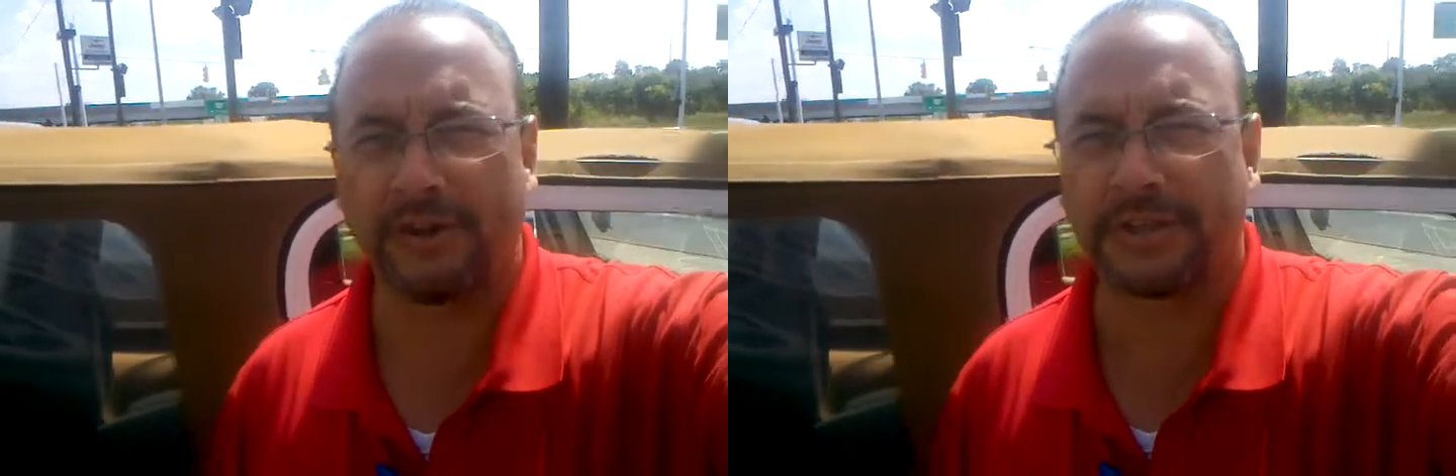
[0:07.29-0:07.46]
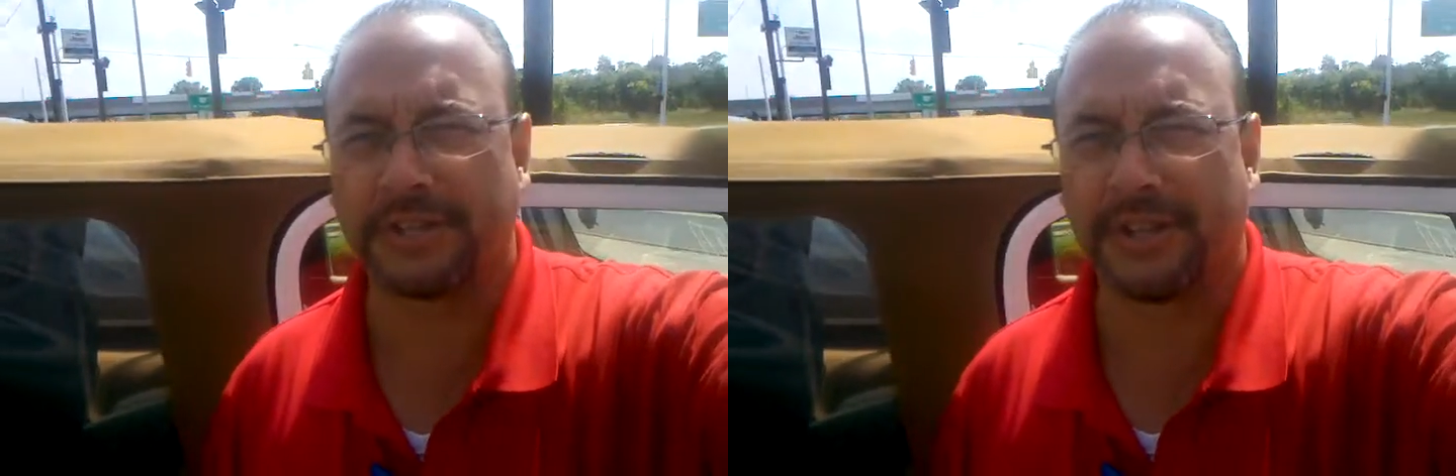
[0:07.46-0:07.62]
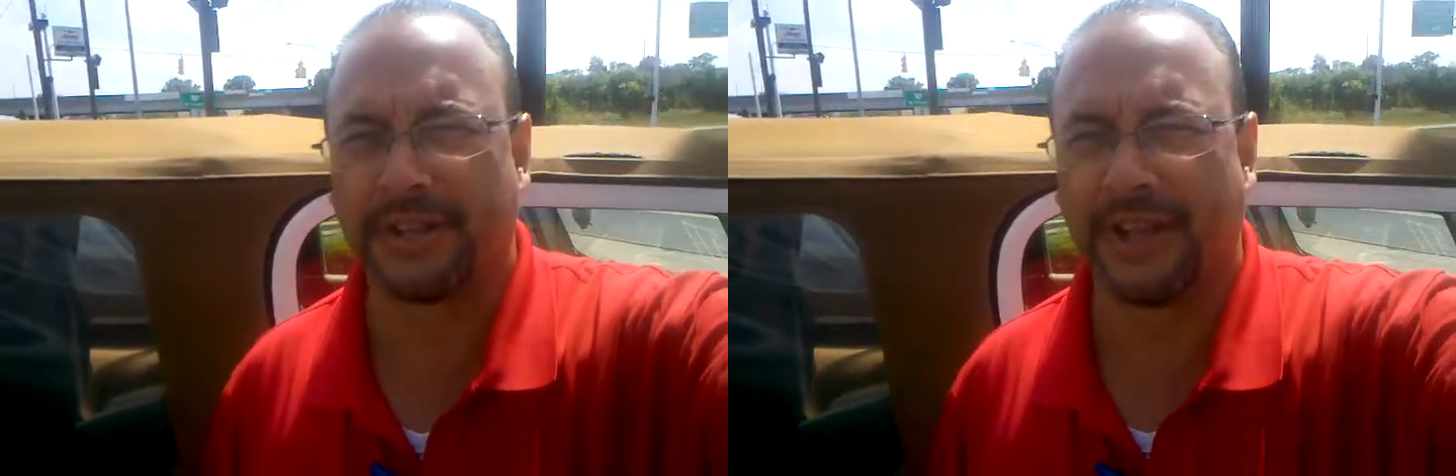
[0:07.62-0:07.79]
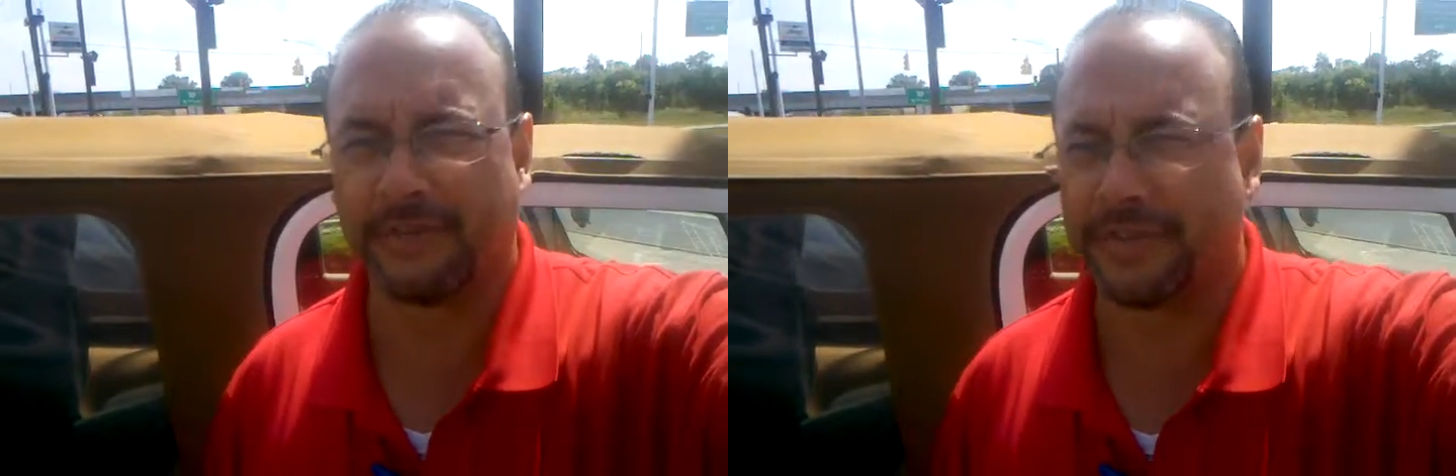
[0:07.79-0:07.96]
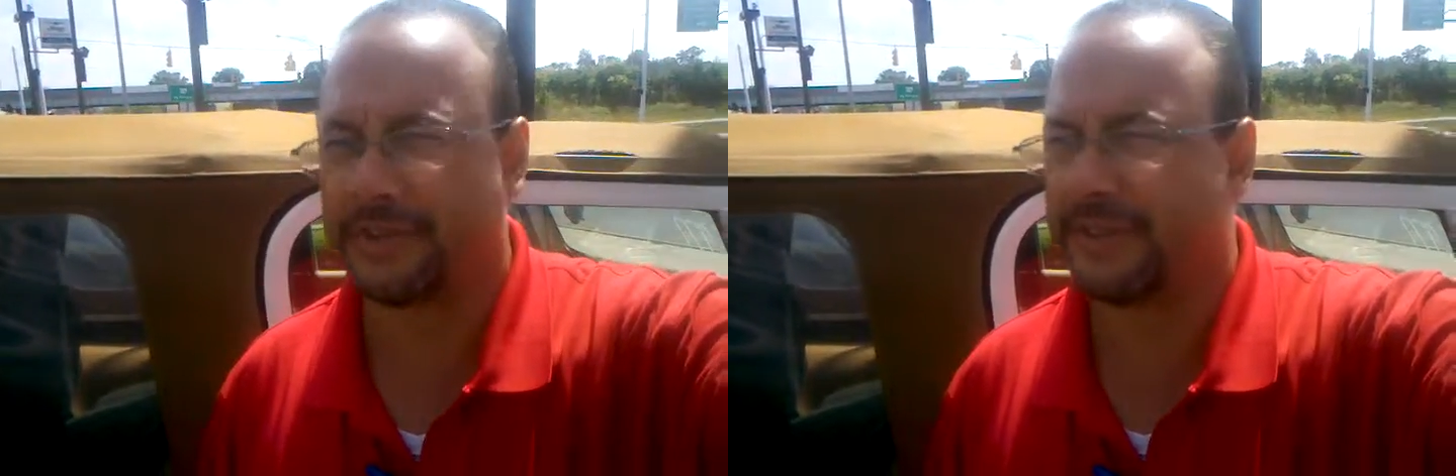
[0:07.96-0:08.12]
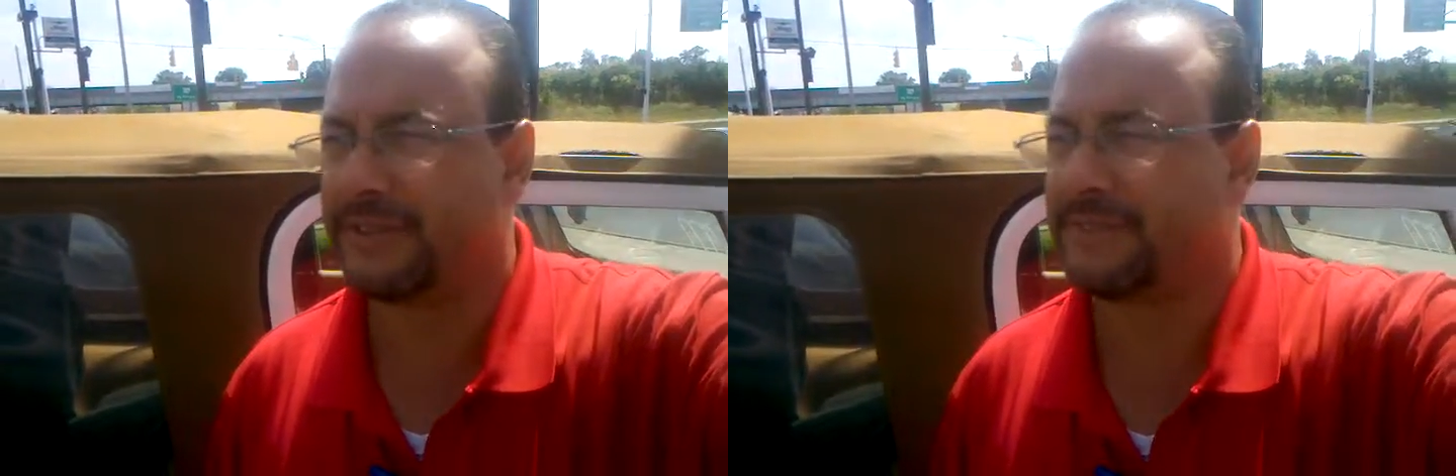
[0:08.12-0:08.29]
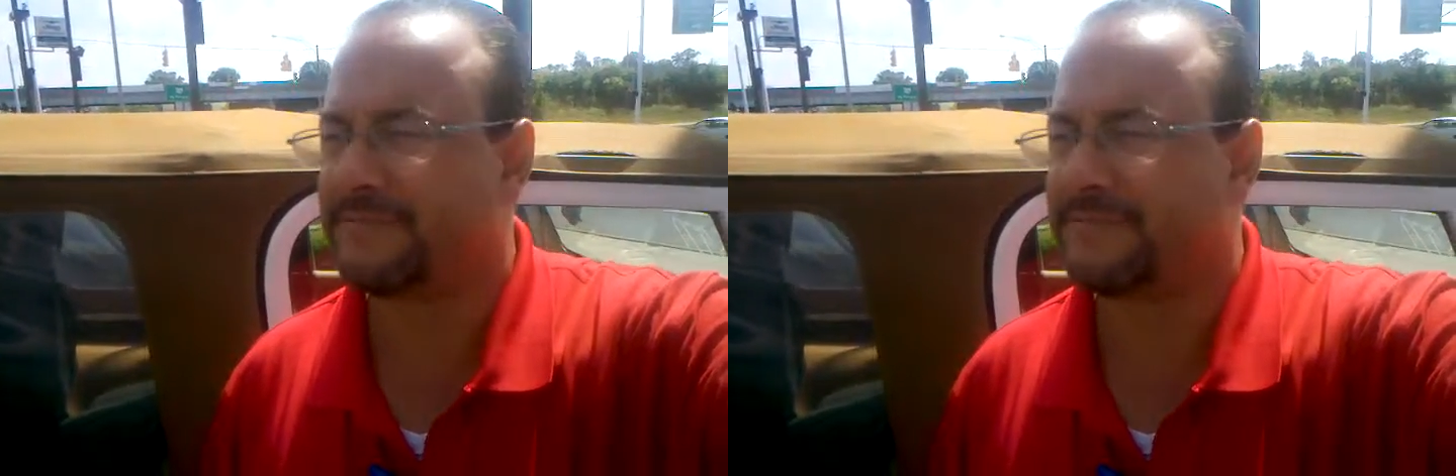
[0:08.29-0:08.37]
August the 11th.